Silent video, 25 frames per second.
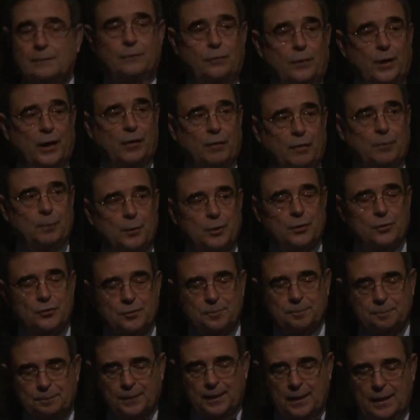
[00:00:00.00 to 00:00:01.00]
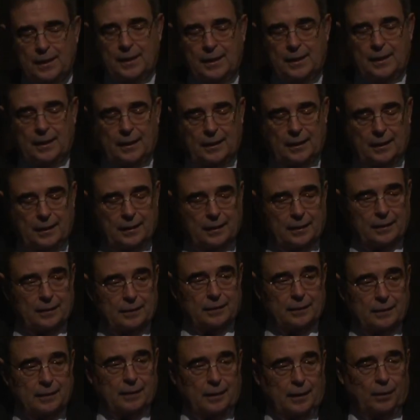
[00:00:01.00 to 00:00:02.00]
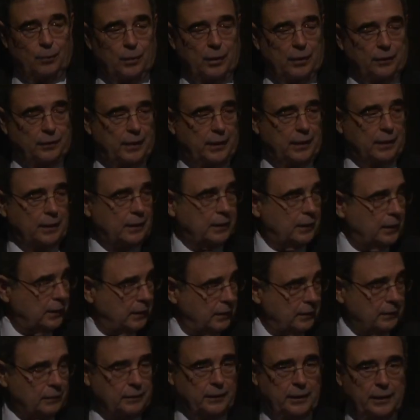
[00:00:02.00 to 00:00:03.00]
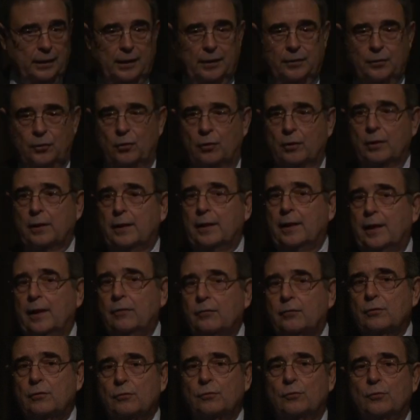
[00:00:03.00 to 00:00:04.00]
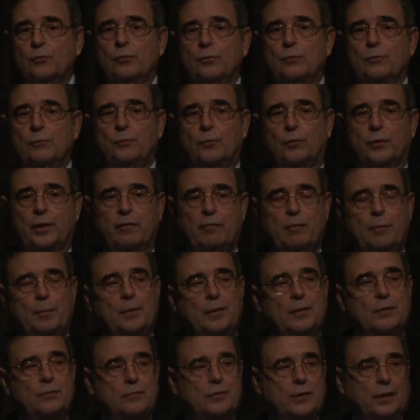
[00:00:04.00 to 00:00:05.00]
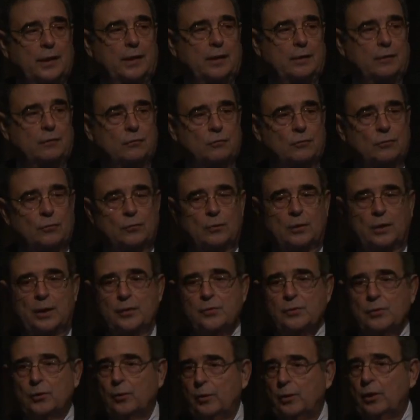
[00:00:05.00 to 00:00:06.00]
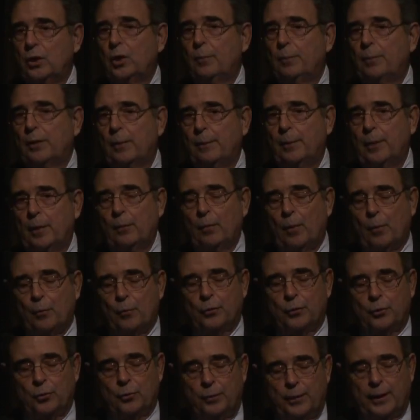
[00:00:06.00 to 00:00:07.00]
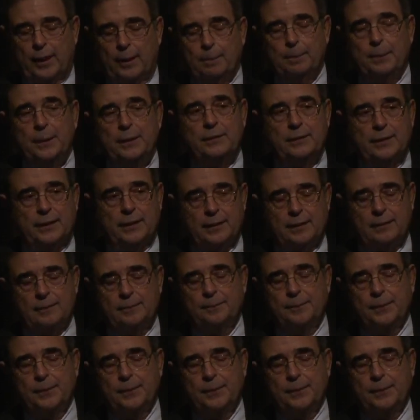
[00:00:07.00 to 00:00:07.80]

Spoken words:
Thank you very much. I want to thank Dick and the organizers for giving me this chance to let you know a little bit about what we're doing at BTEC,